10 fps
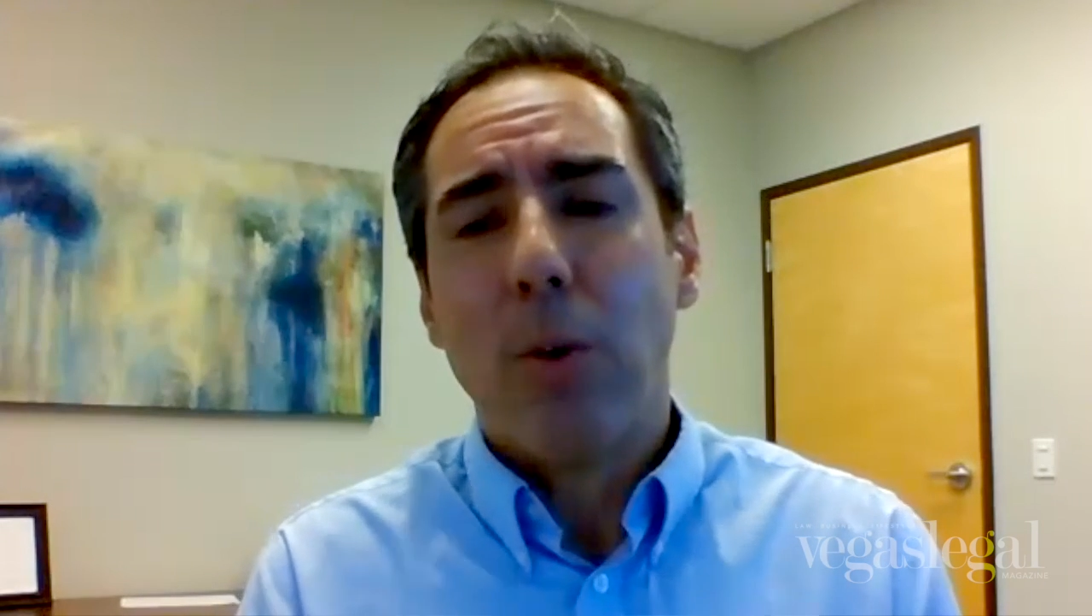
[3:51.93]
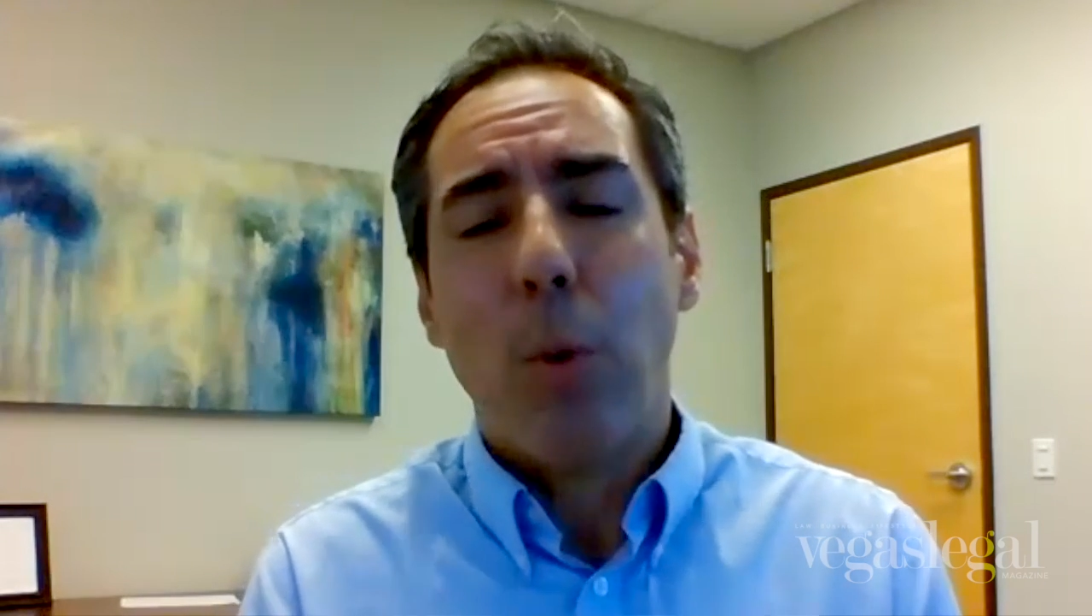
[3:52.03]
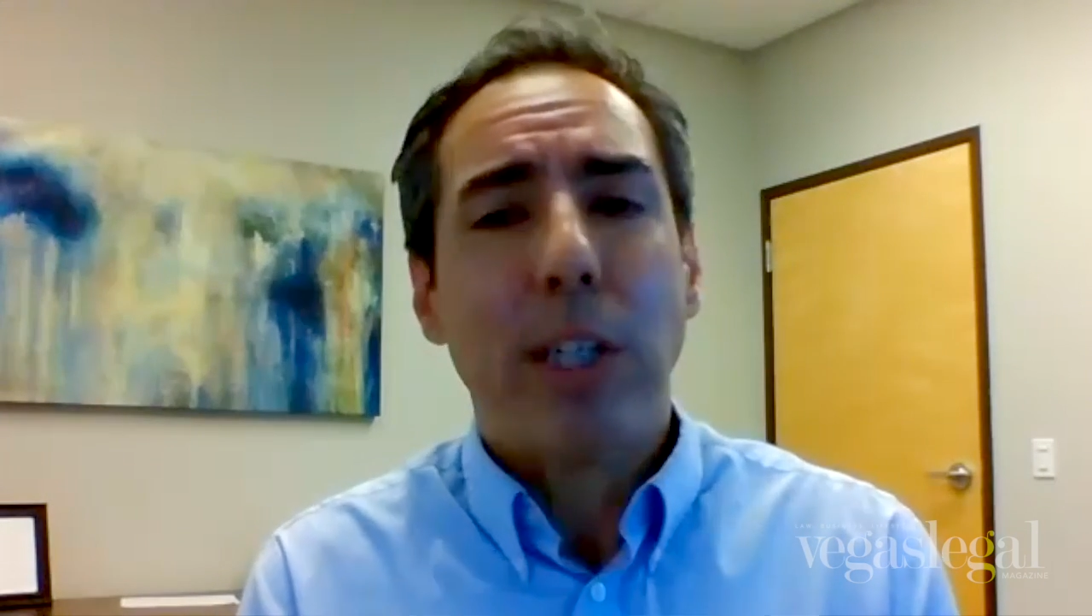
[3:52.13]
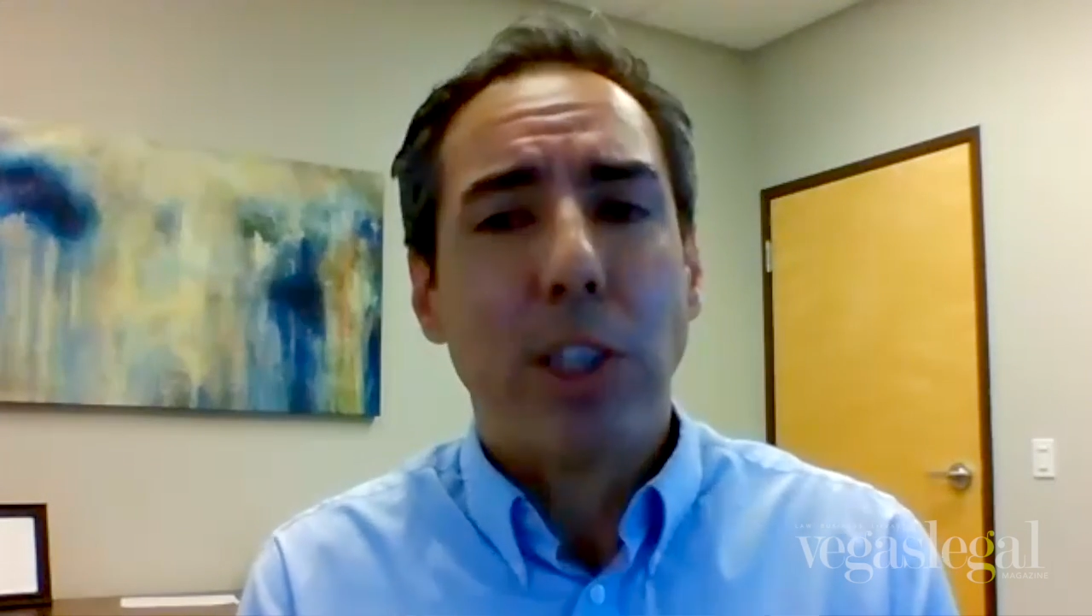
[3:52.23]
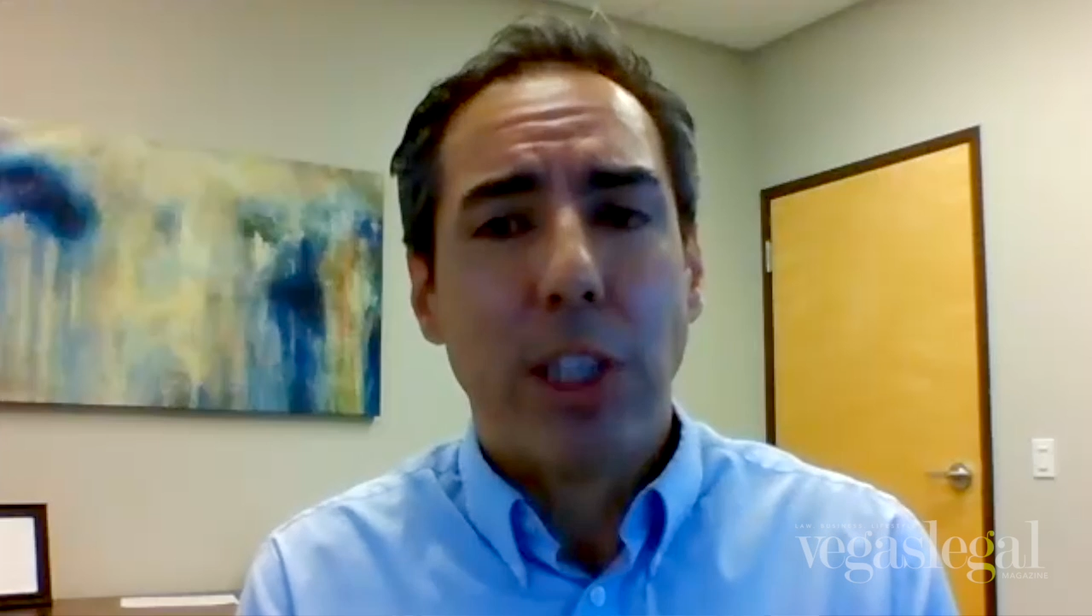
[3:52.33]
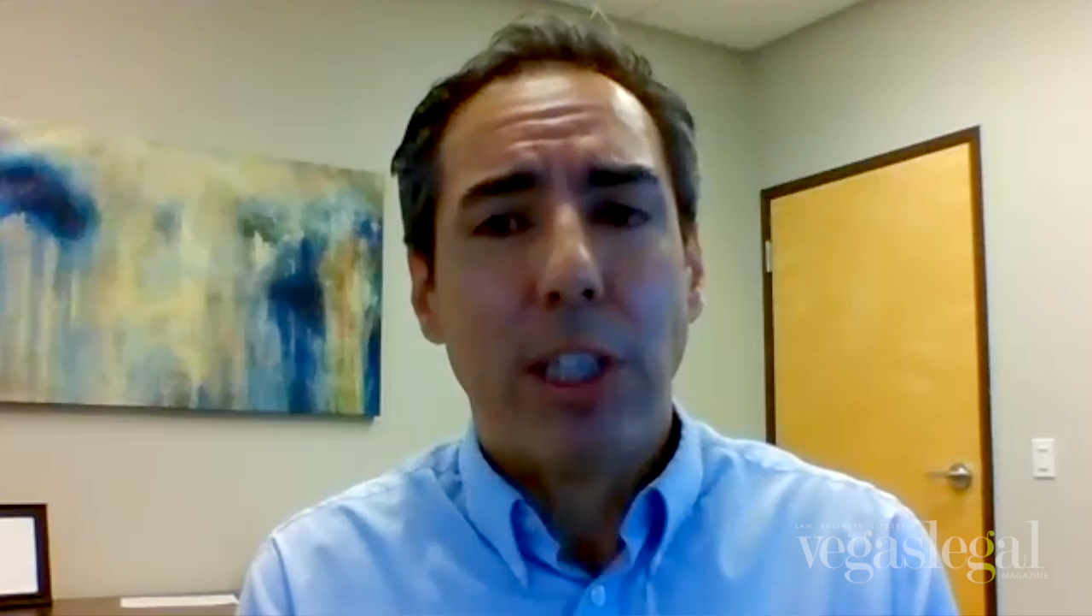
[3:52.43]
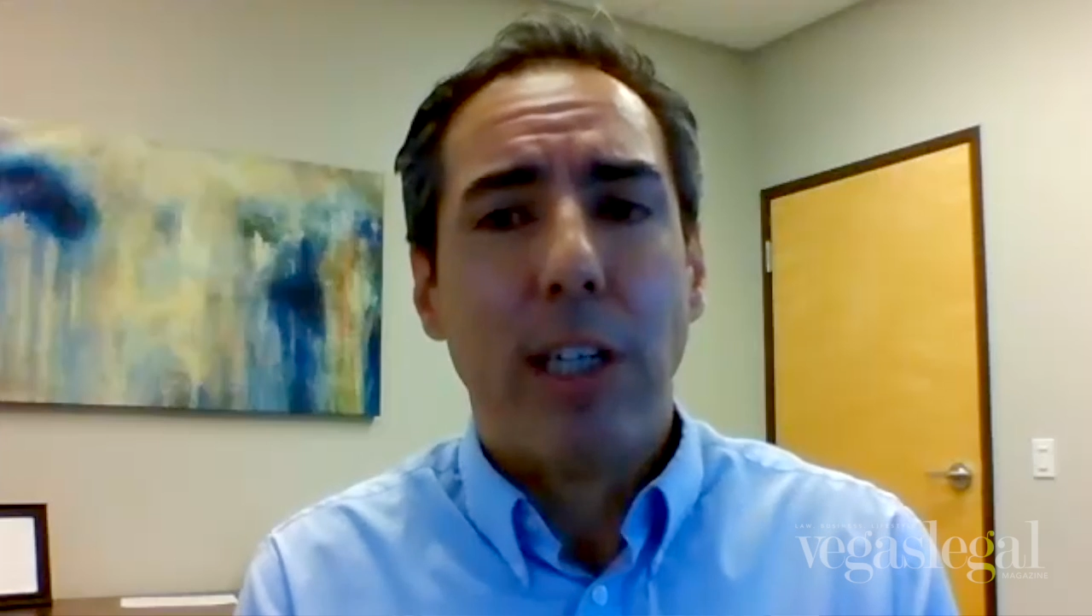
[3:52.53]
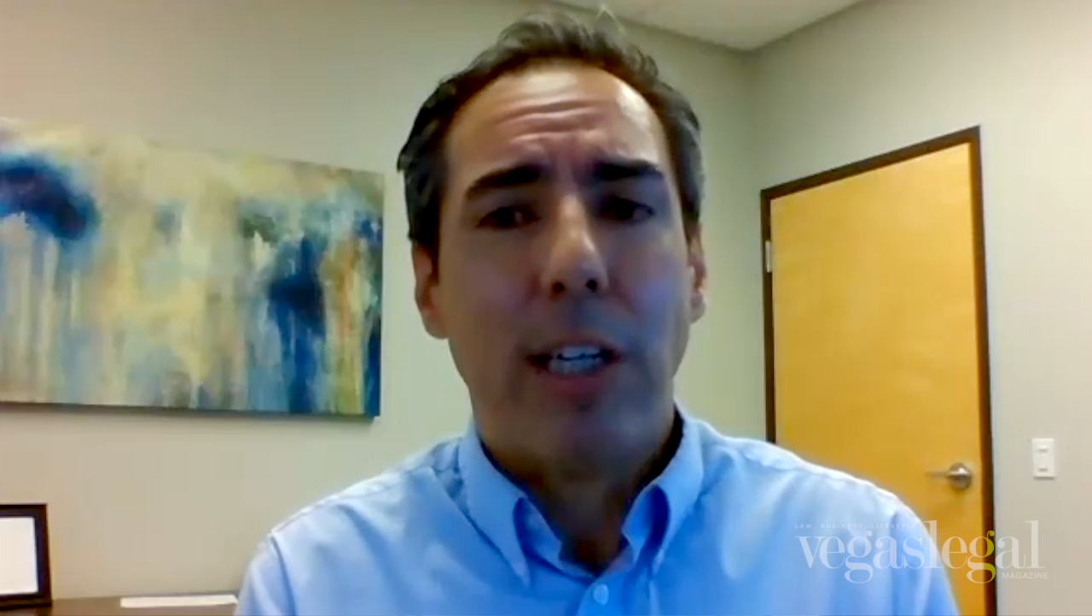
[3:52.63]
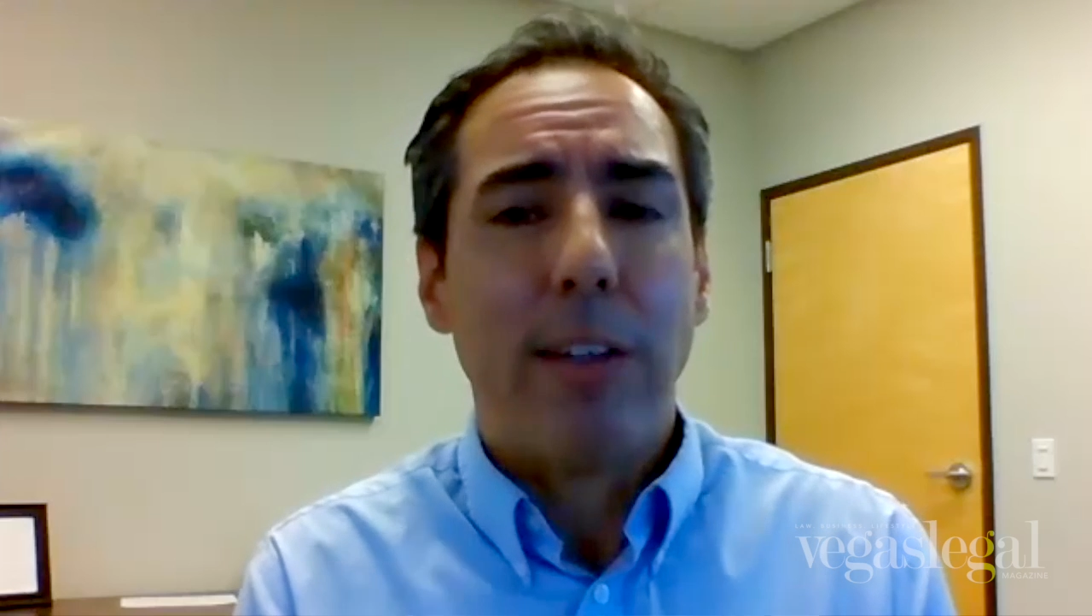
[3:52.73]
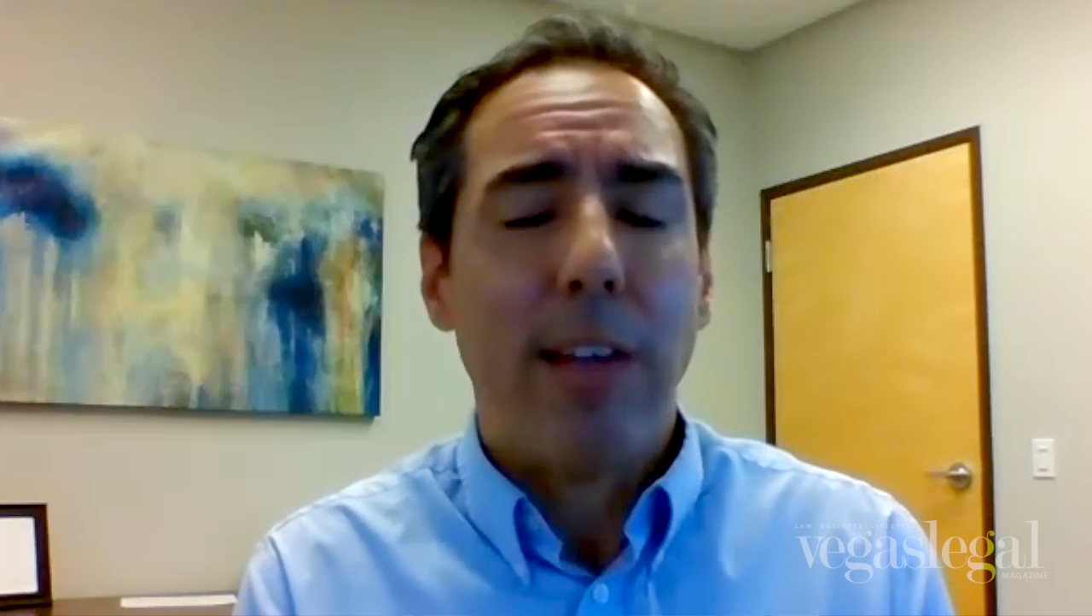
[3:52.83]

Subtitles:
question and a